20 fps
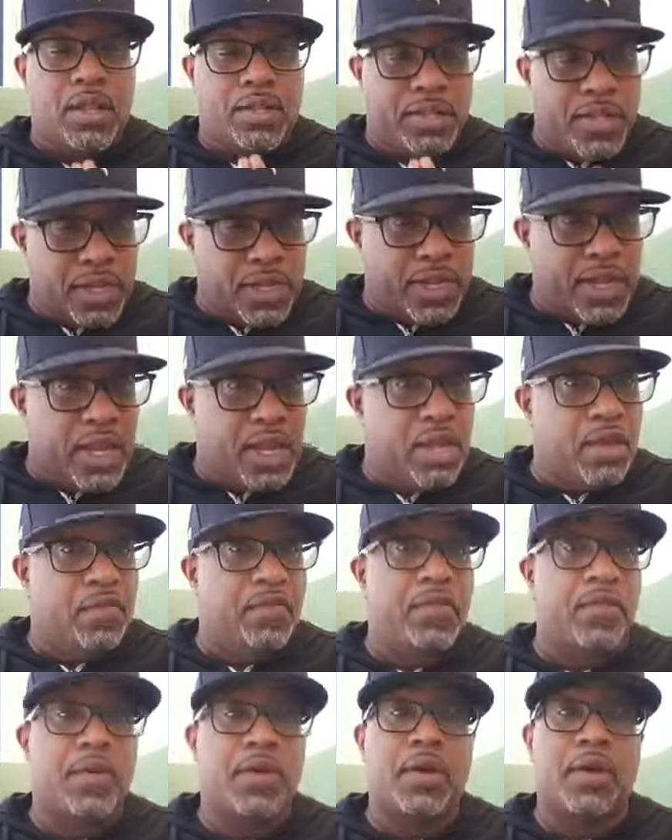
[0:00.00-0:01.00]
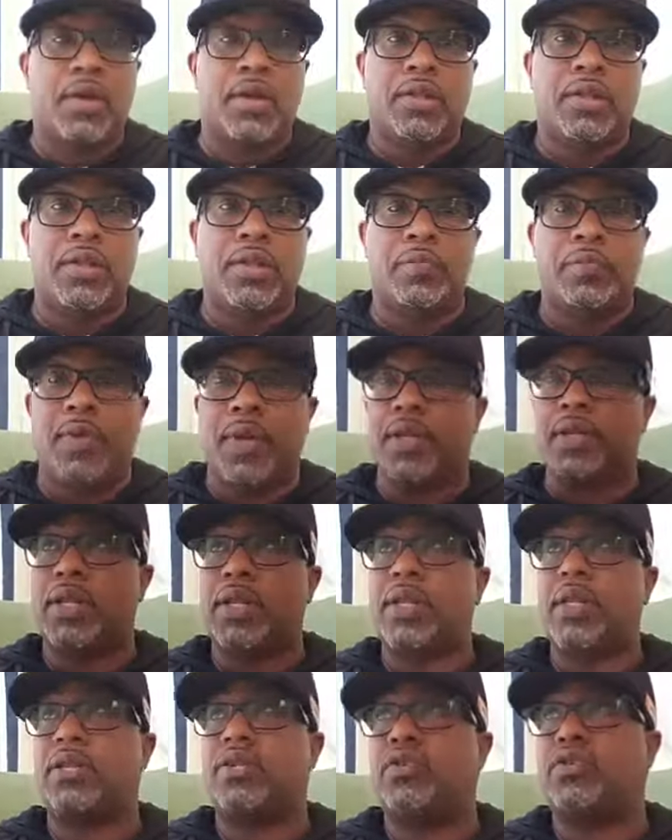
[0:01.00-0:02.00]
to live, the
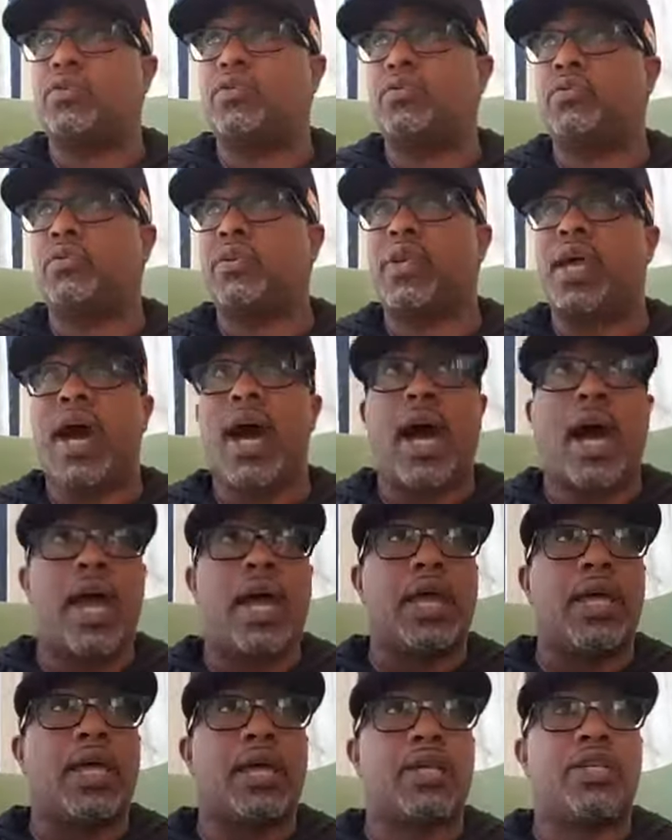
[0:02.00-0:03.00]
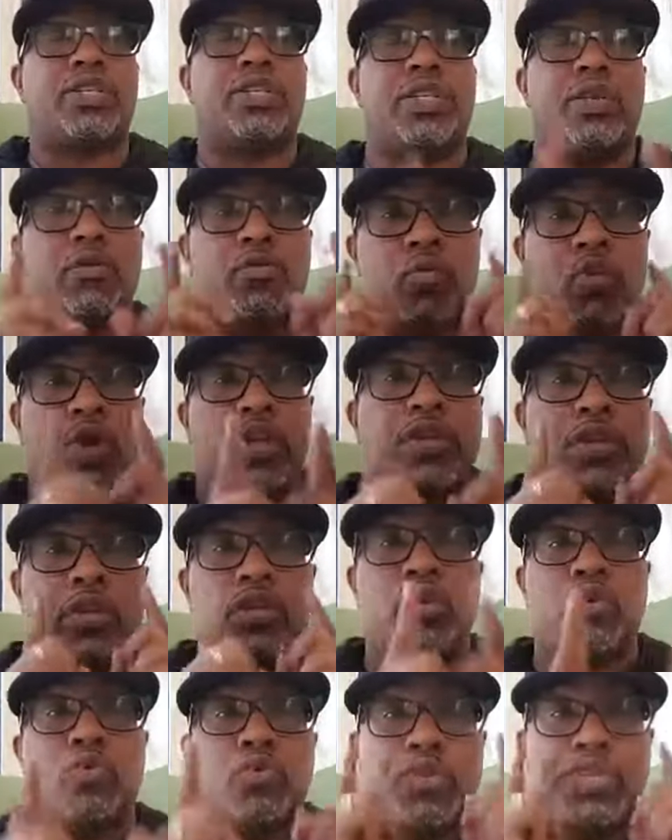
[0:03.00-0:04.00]
ability to die is in what
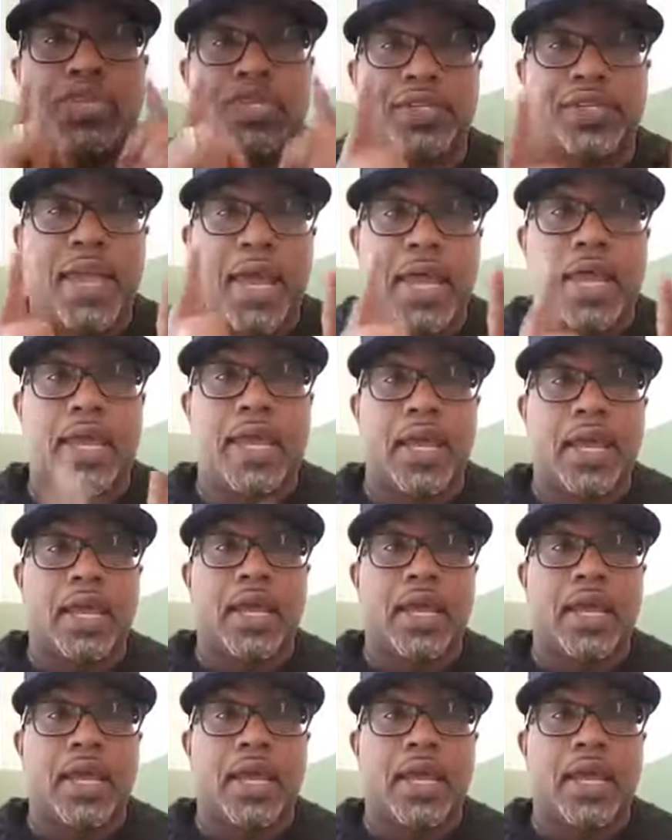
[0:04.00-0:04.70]
you say.